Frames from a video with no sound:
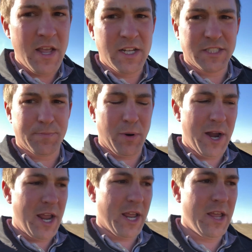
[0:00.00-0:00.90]

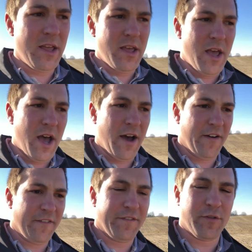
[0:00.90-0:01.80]
Spring
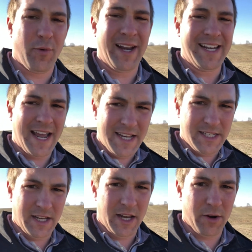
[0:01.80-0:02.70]
of
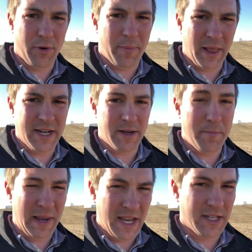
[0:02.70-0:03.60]
2019 here, we planted
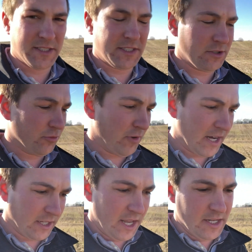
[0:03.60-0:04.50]
beans
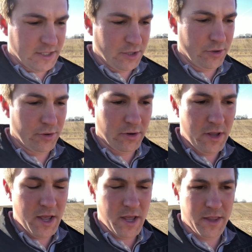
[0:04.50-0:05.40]
directly into
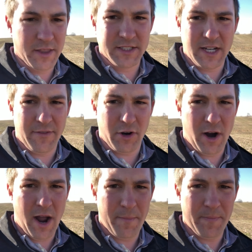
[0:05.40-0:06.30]
this cover
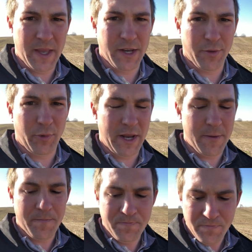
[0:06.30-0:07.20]
crop, into the
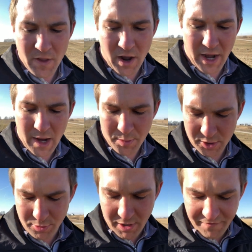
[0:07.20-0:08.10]
wheat on April
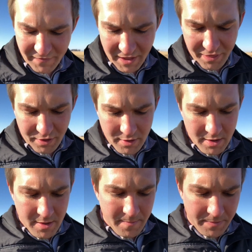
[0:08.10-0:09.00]
25th.
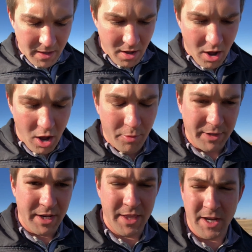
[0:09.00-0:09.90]
All
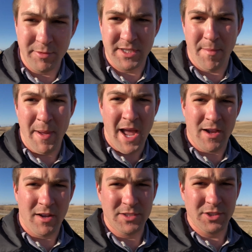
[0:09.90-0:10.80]
we did then was come
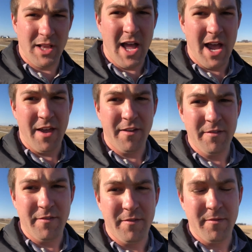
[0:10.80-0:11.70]
back on July
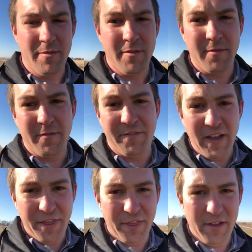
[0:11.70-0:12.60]

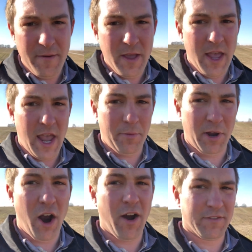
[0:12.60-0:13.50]
5th and
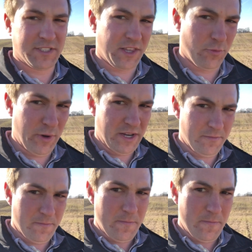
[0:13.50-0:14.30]
we harvested the wheat.